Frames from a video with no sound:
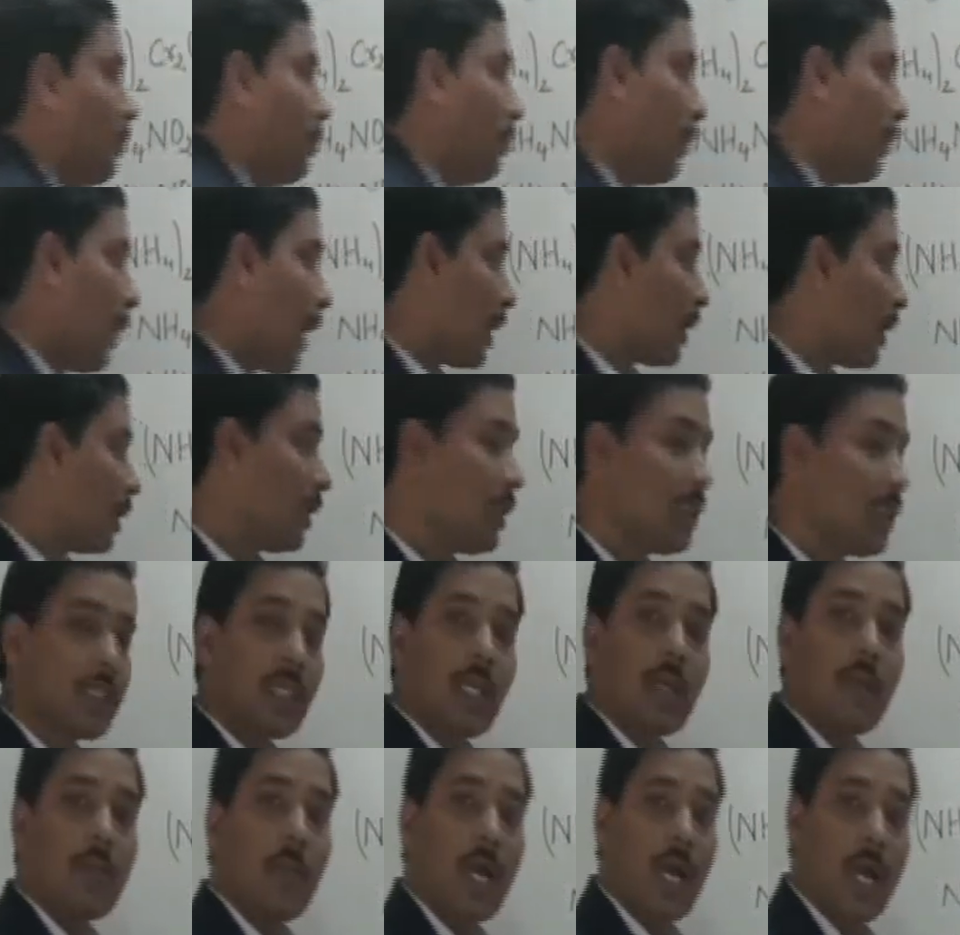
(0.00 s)

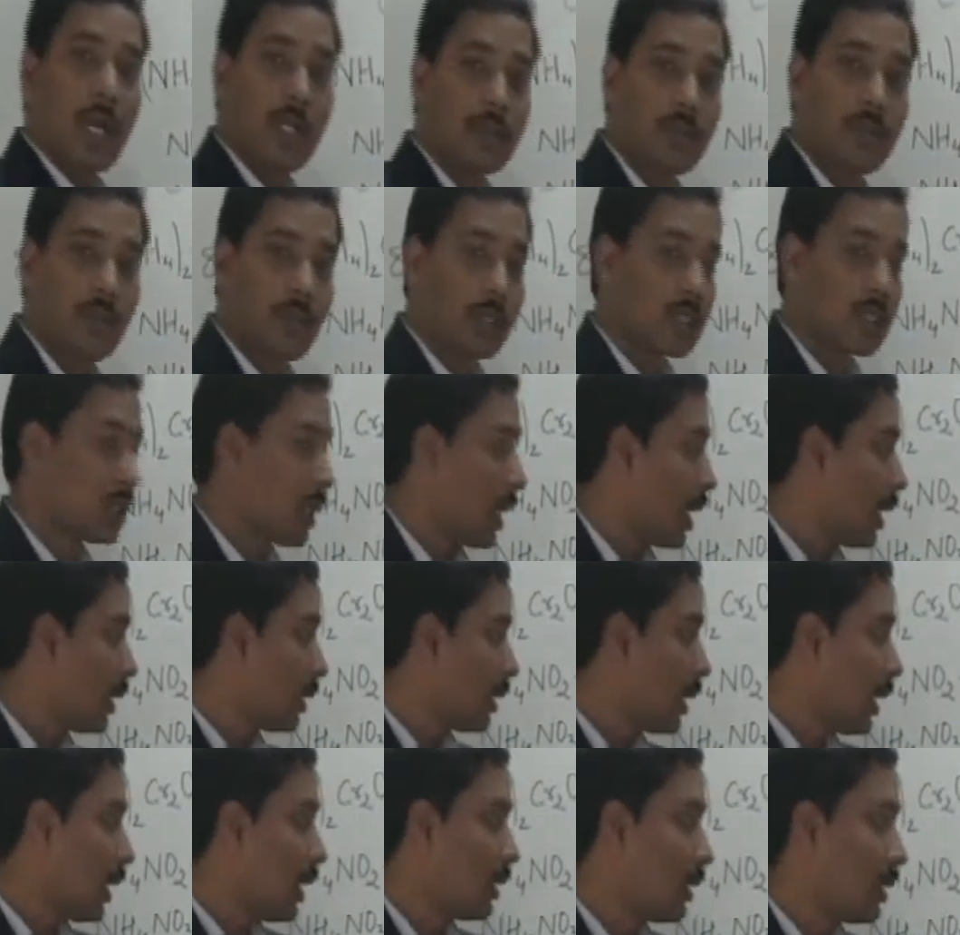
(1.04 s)
magnesium
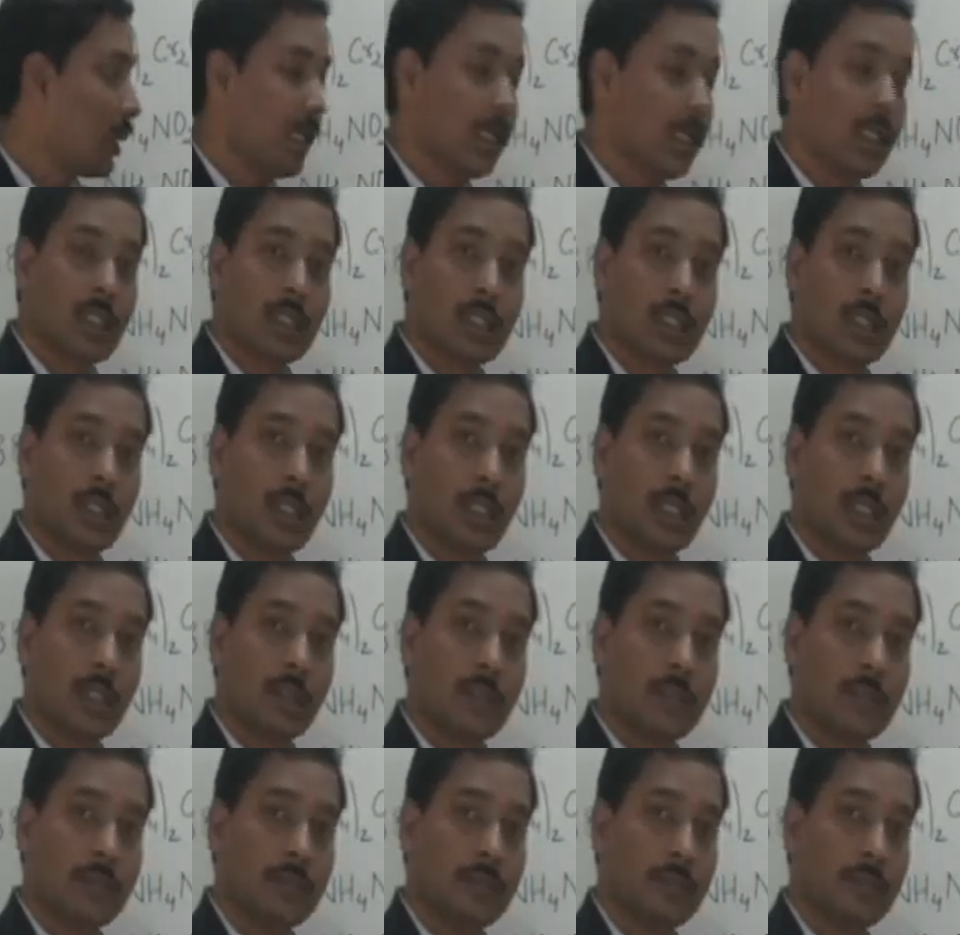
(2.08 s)
hydroxide and NH3.